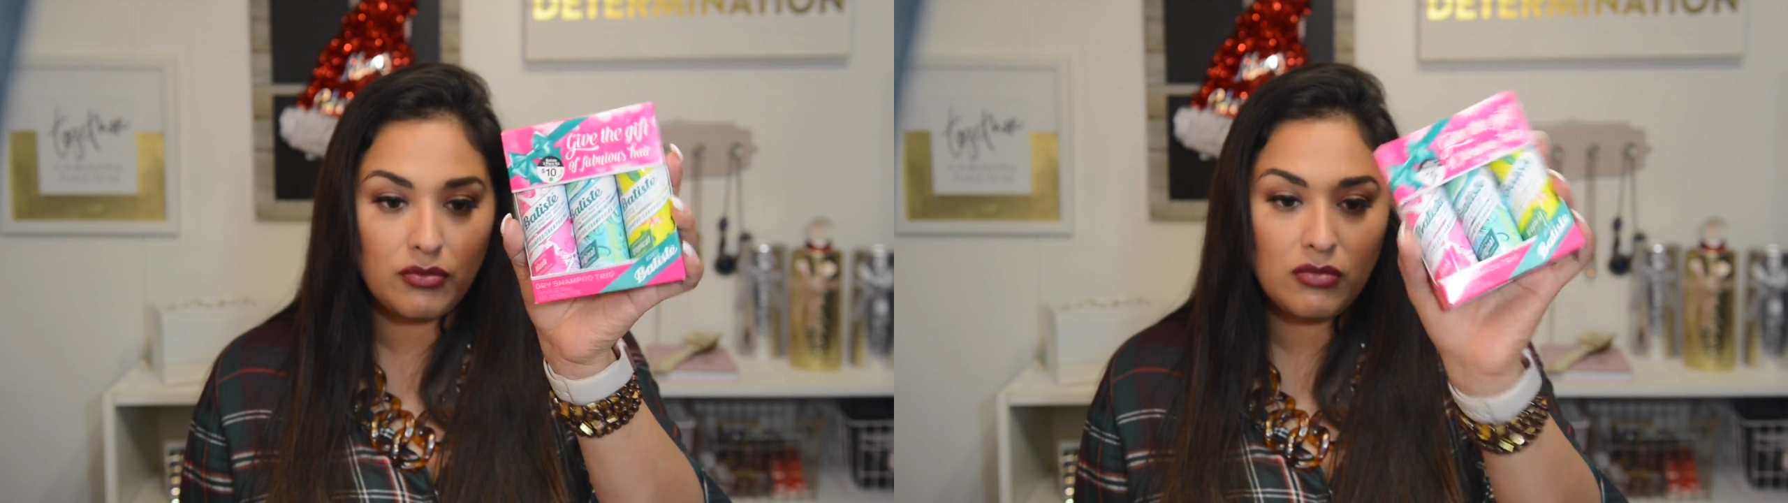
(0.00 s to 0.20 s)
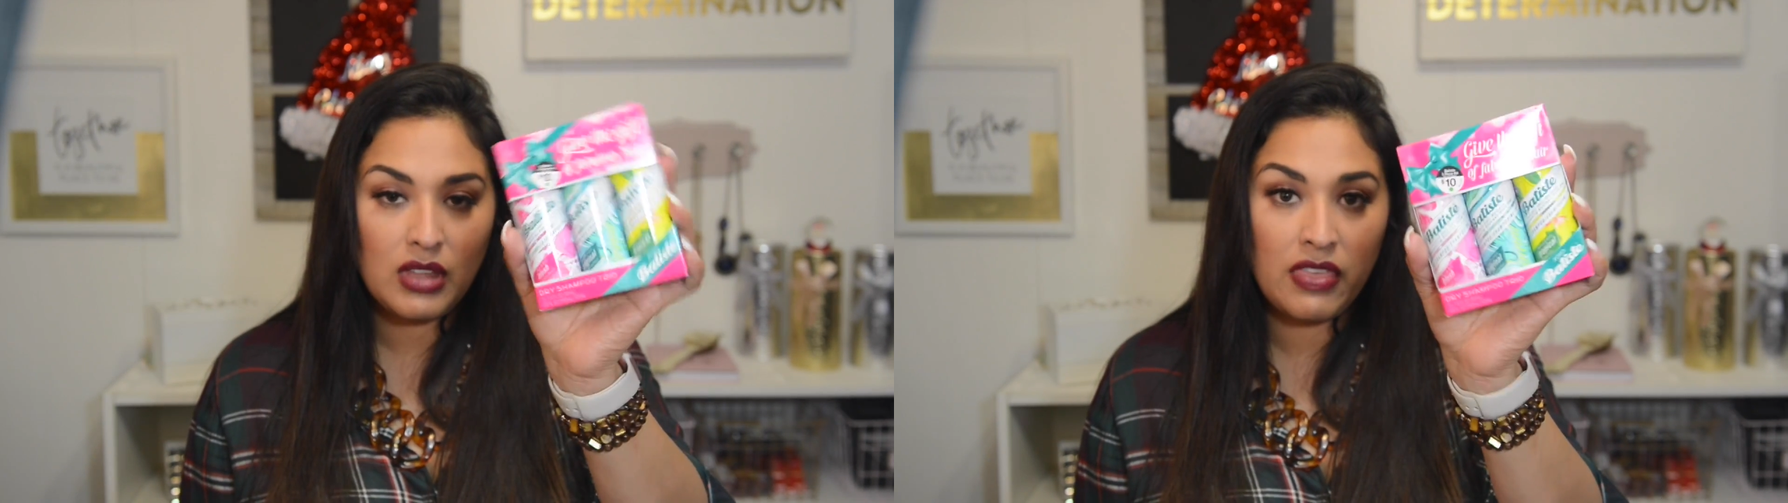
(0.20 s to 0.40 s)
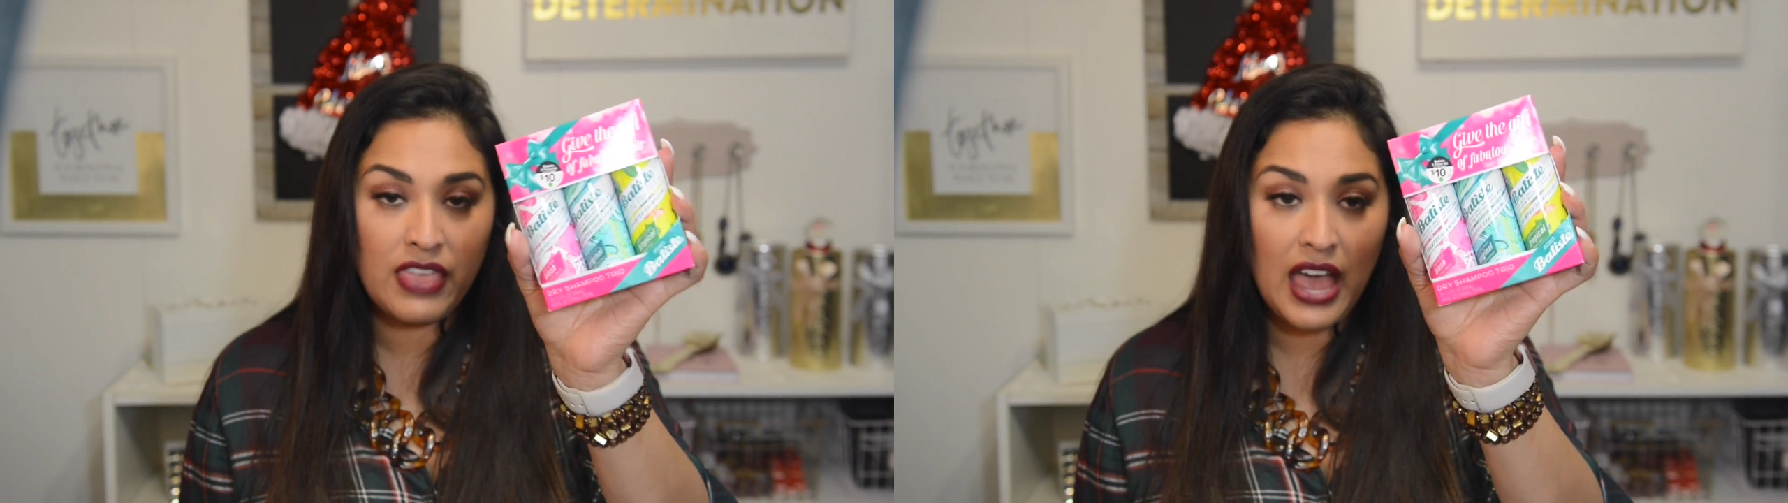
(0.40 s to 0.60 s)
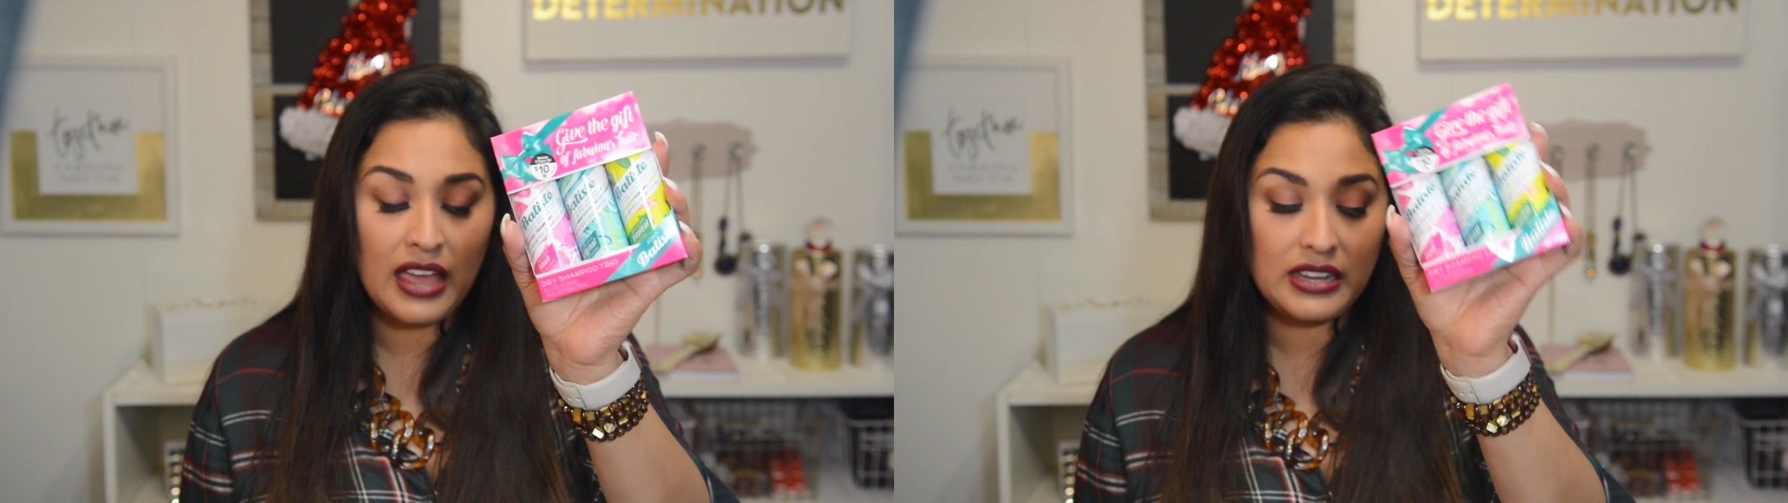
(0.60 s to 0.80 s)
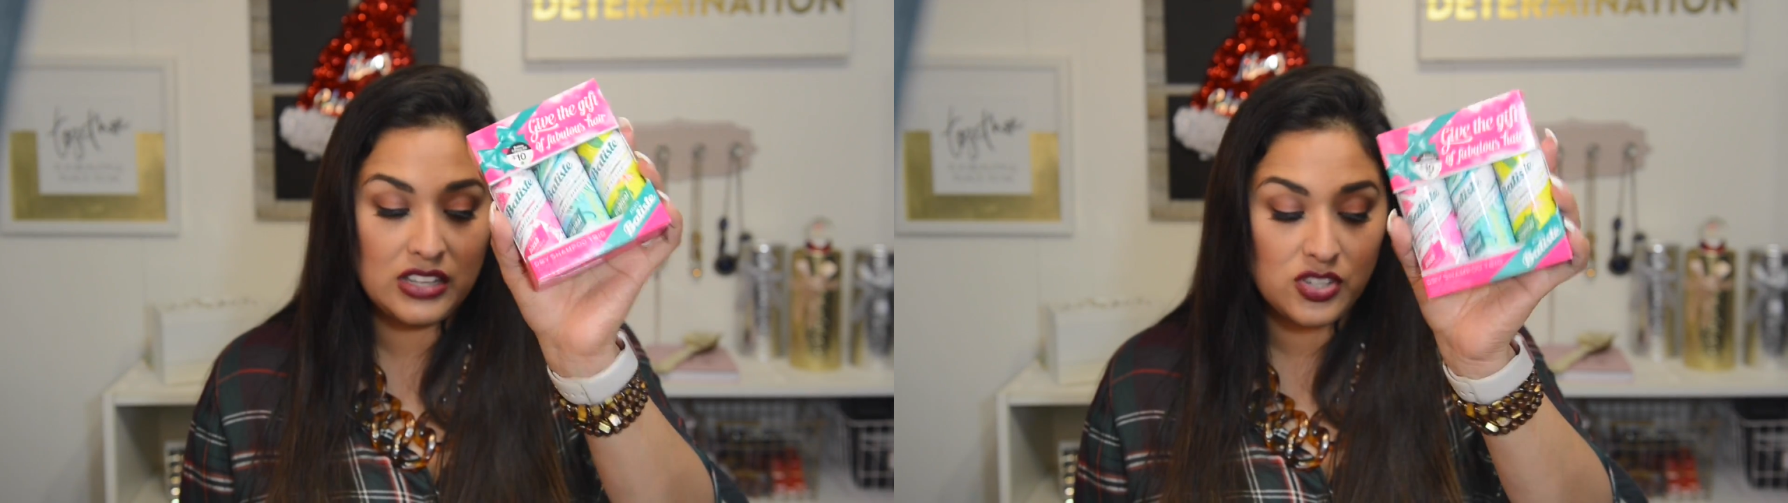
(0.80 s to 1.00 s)
sold at
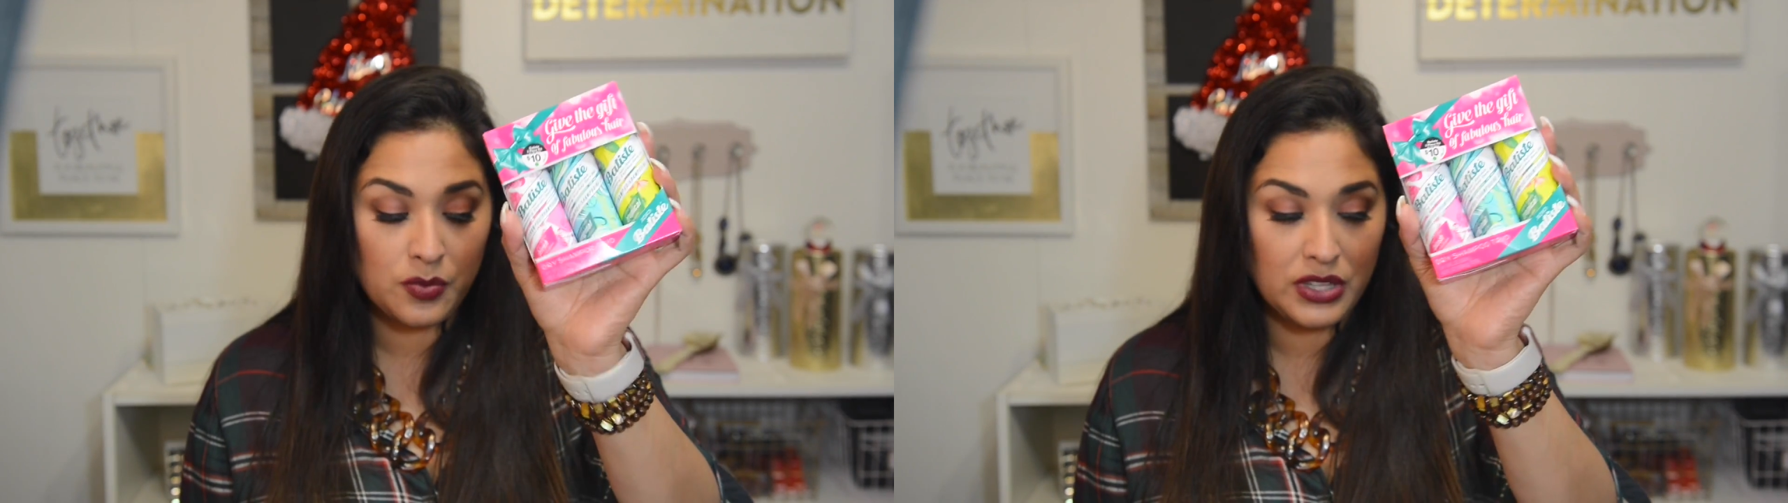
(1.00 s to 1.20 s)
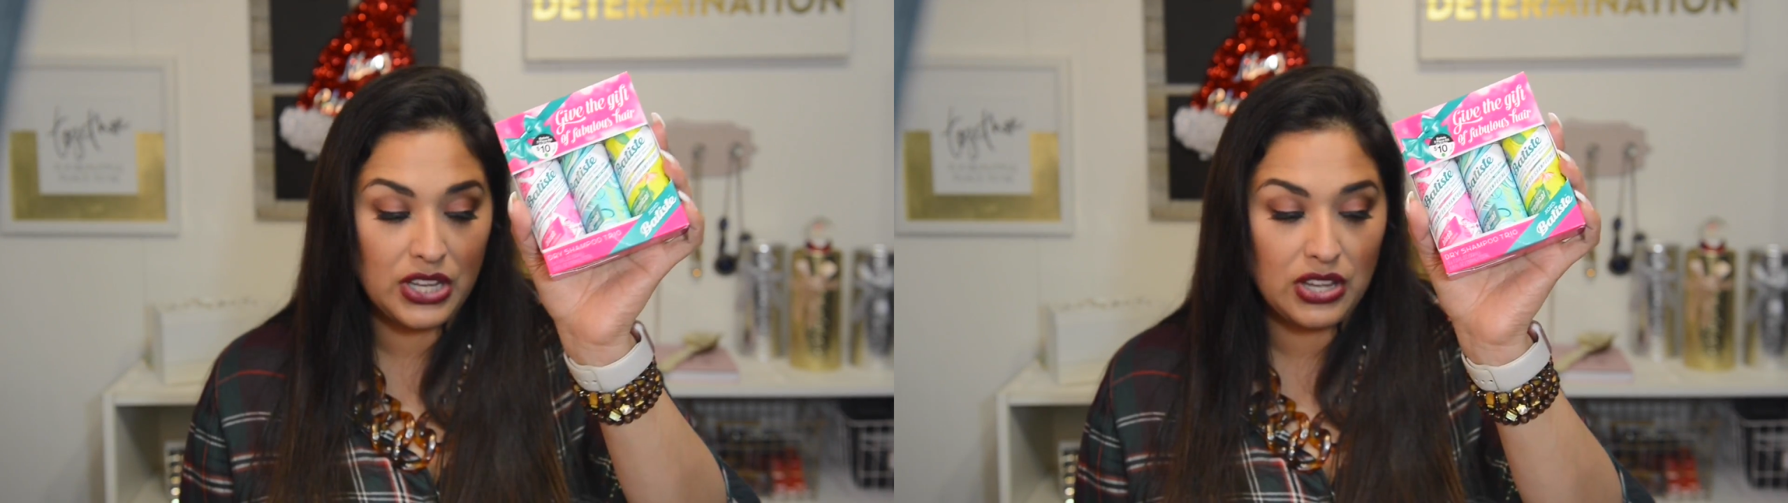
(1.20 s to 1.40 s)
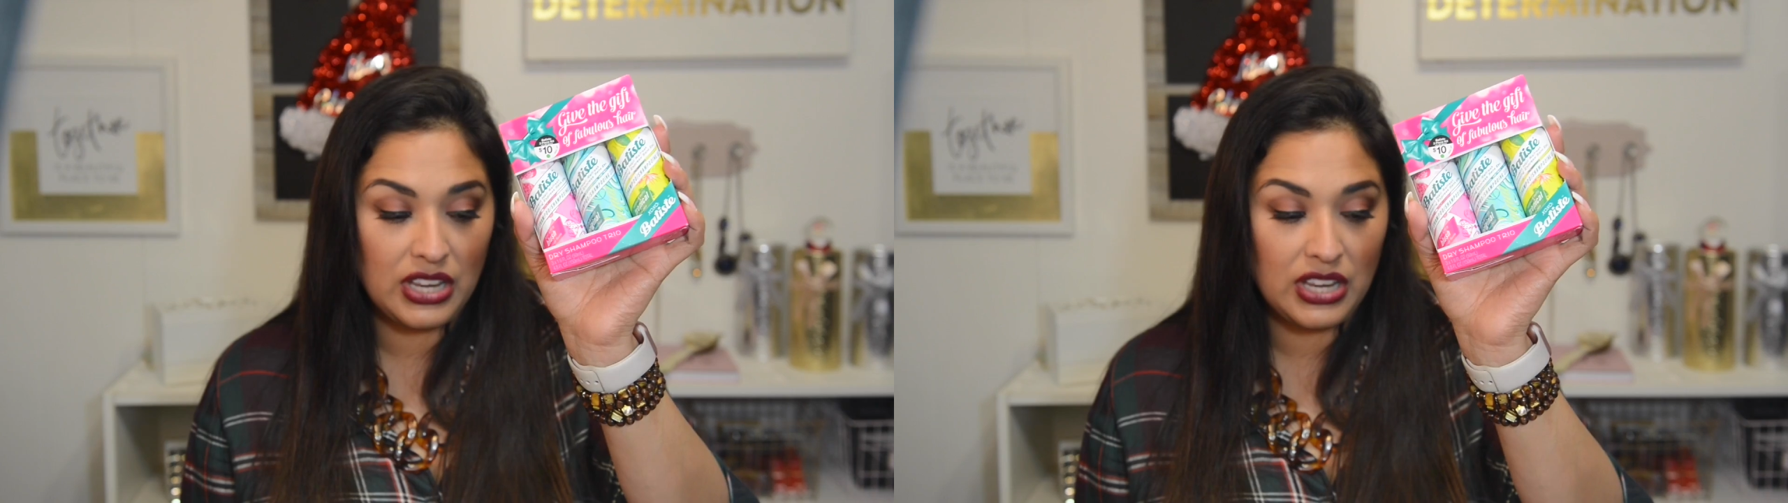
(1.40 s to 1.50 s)
Ulta anywhere from